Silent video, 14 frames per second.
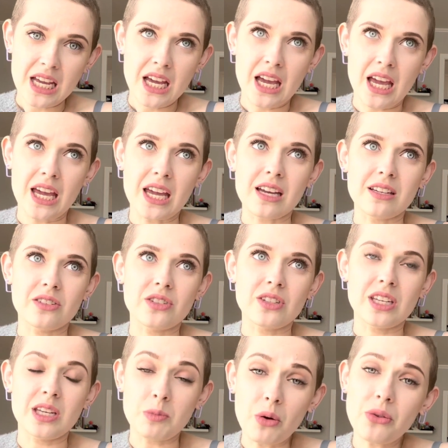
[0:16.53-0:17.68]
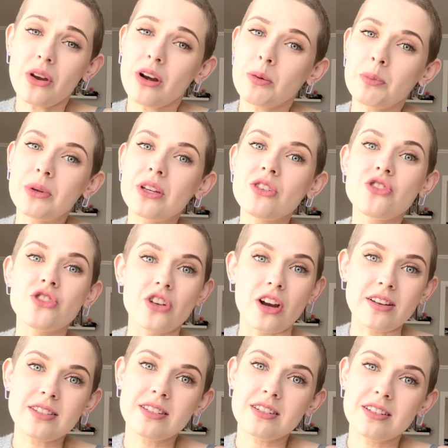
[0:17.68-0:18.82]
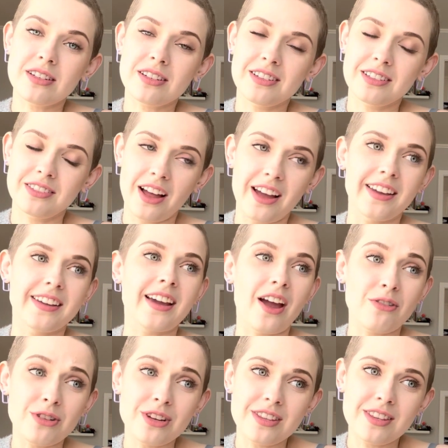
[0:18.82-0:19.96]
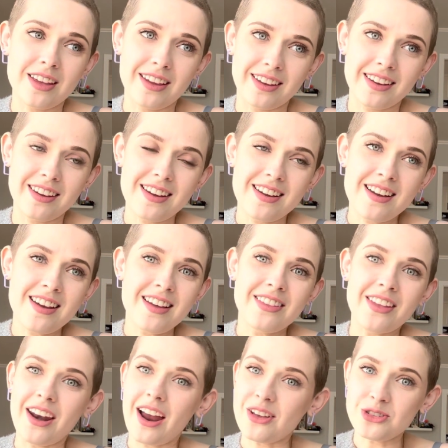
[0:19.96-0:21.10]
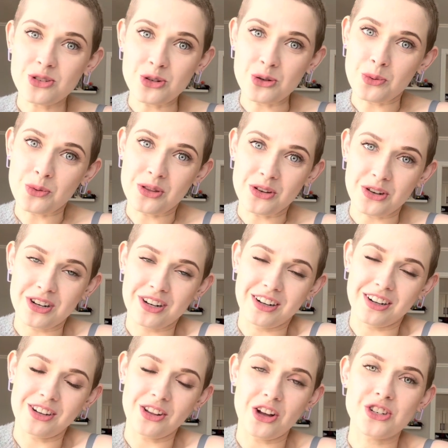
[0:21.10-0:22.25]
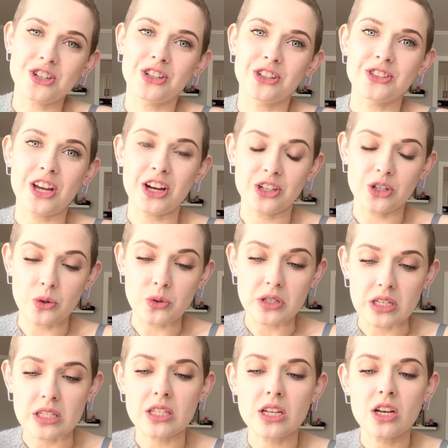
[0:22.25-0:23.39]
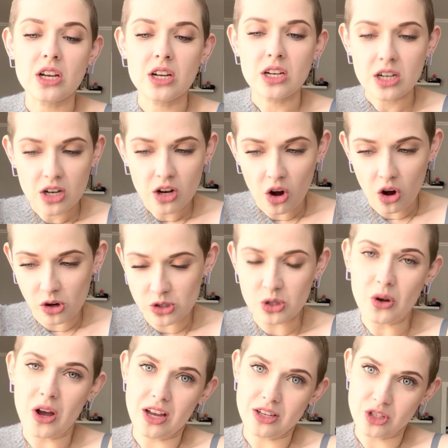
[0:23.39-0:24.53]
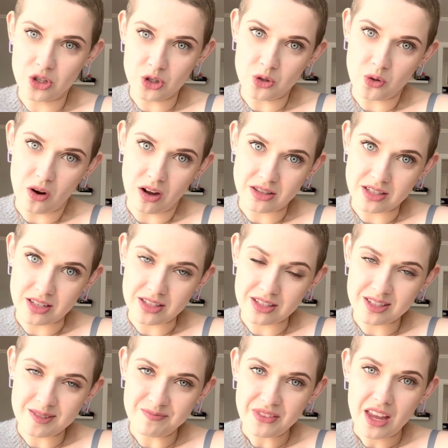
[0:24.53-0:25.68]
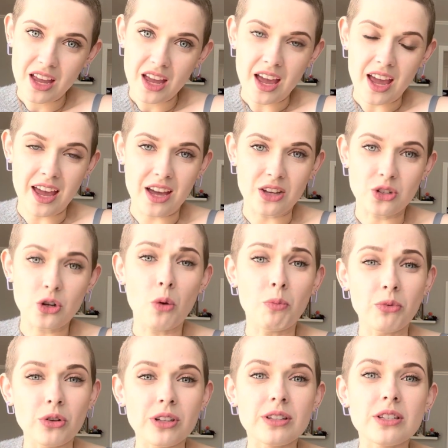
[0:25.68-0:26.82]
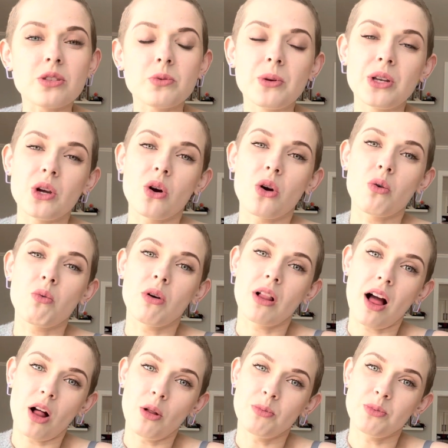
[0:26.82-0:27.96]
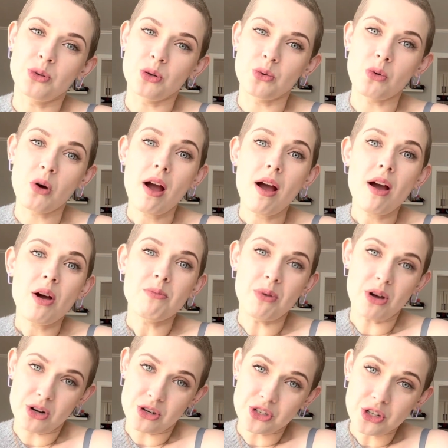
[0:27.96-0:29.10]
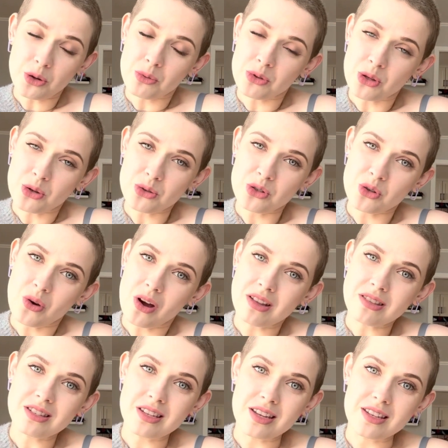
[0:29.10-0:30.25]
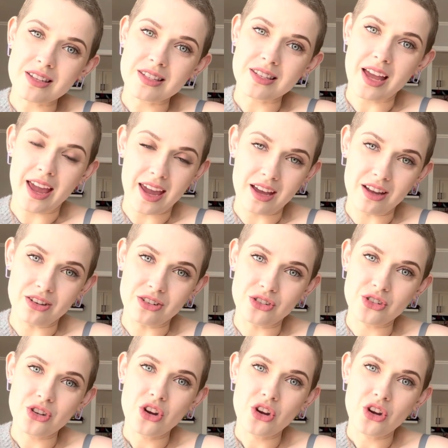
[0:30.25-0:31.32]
And chemotherapy, just like everything that has to do with your oncological diagnosis, also has its nuances. And hopefully this video will help you better deal with those nuances and